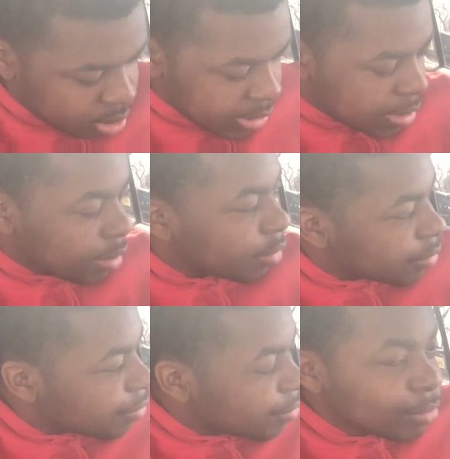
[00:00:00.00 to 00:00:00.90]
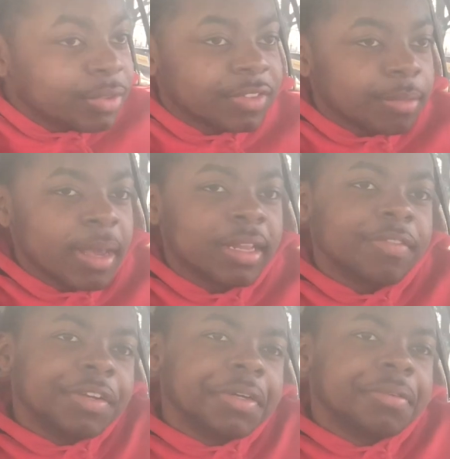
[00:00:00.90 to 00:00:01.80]
Yeah, we are gonna make the
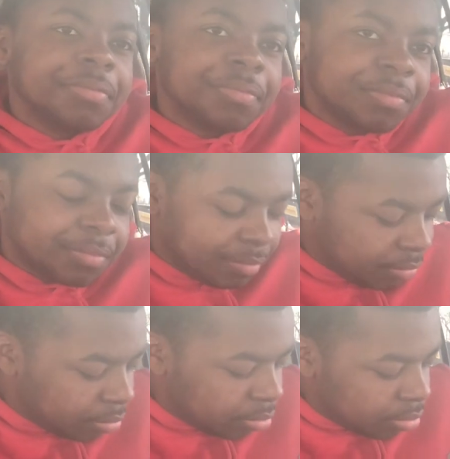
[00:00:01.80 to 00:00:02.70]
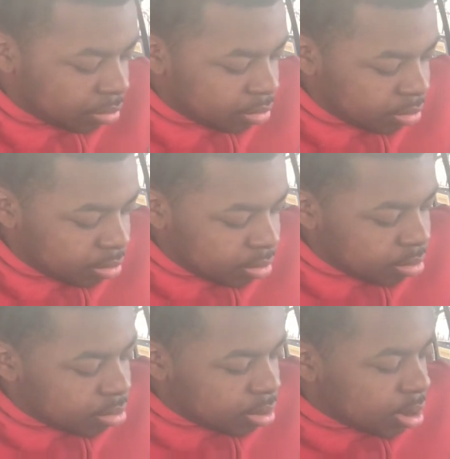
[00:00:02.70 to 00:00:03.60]
video. Today?
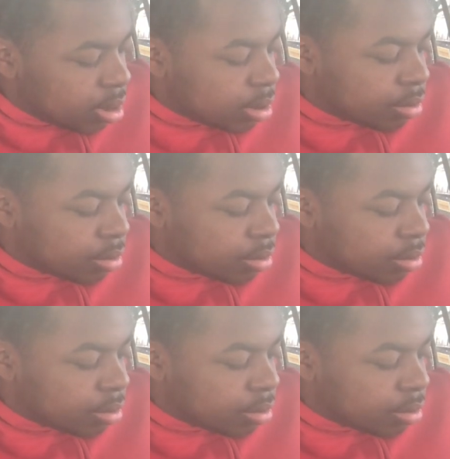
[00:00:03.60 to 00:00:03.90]
Yeah.